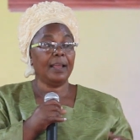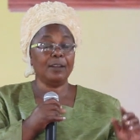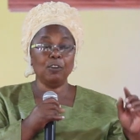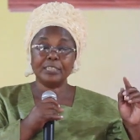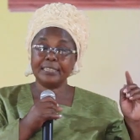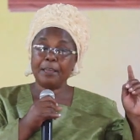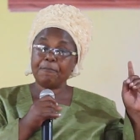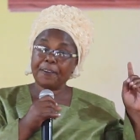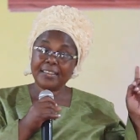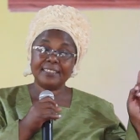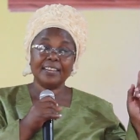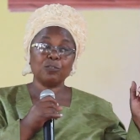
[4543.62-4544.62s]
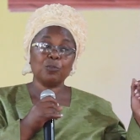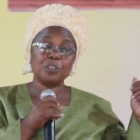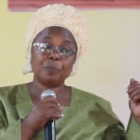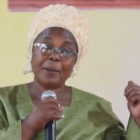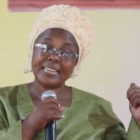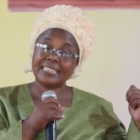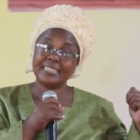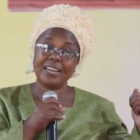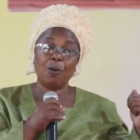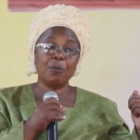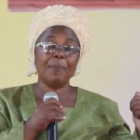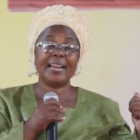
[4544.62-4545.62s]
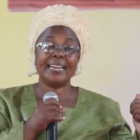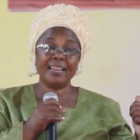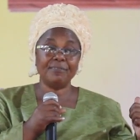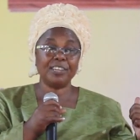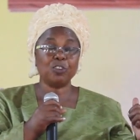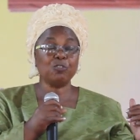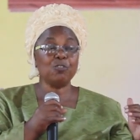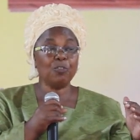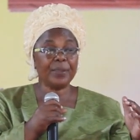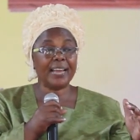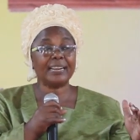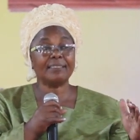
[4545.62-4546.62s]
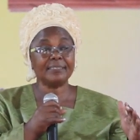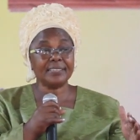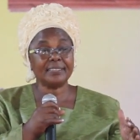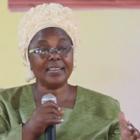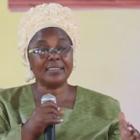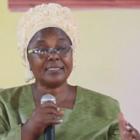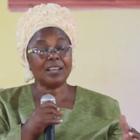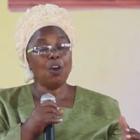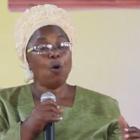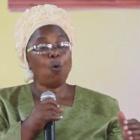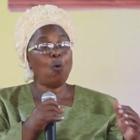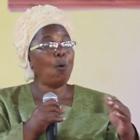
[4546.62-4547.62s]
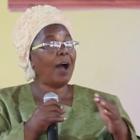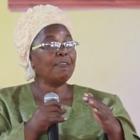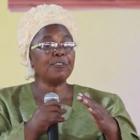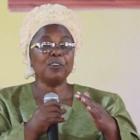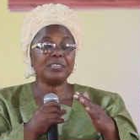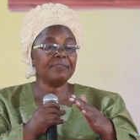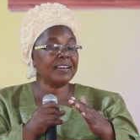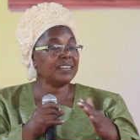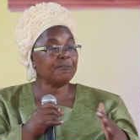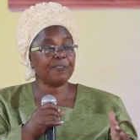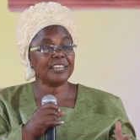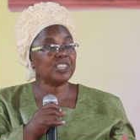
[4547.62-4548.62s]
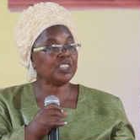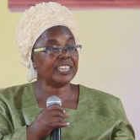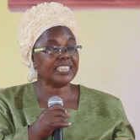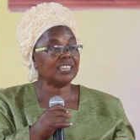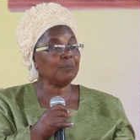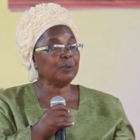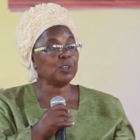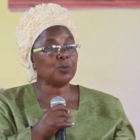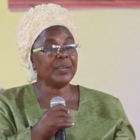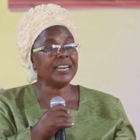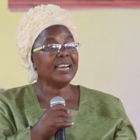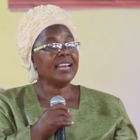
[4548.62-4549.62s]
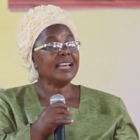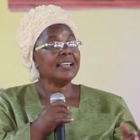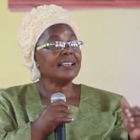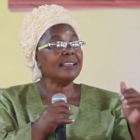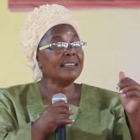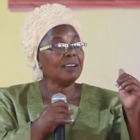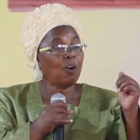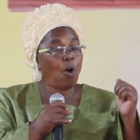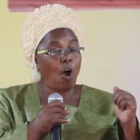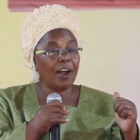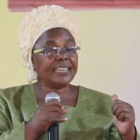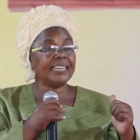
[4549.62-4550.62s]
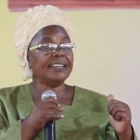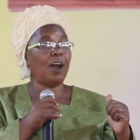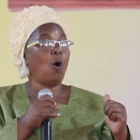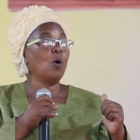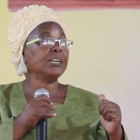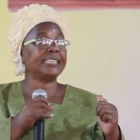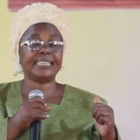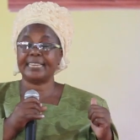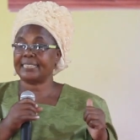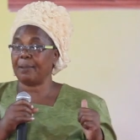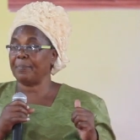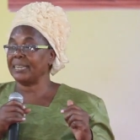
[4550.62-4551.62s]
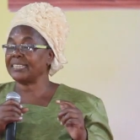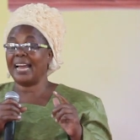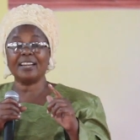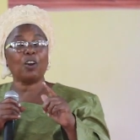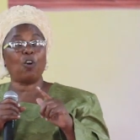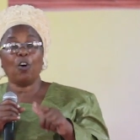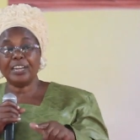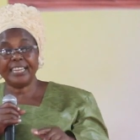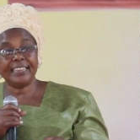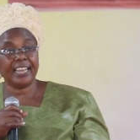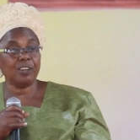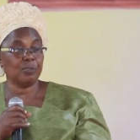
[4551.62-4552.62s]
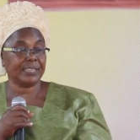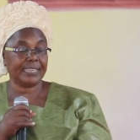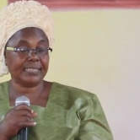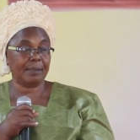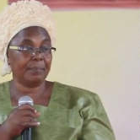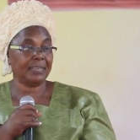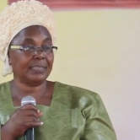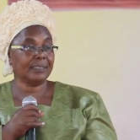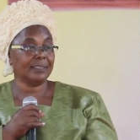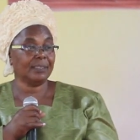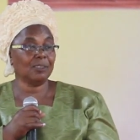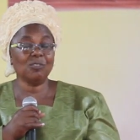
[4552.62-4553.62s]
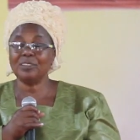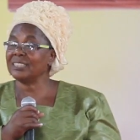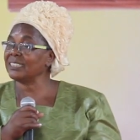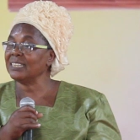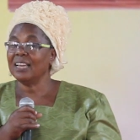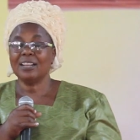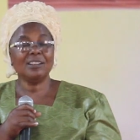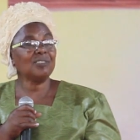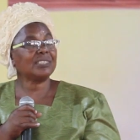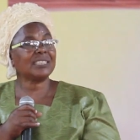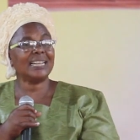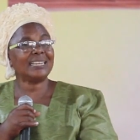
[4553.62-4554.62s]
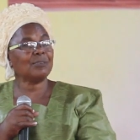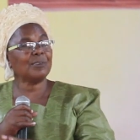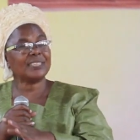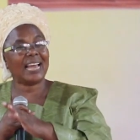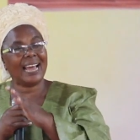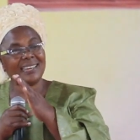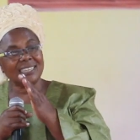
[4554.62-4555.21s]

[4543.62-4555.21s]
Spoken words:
not the faith that was passed down by David. You know, we are Christians who have not even differentiated between God in the Old Testament and God in the New Testament. That was a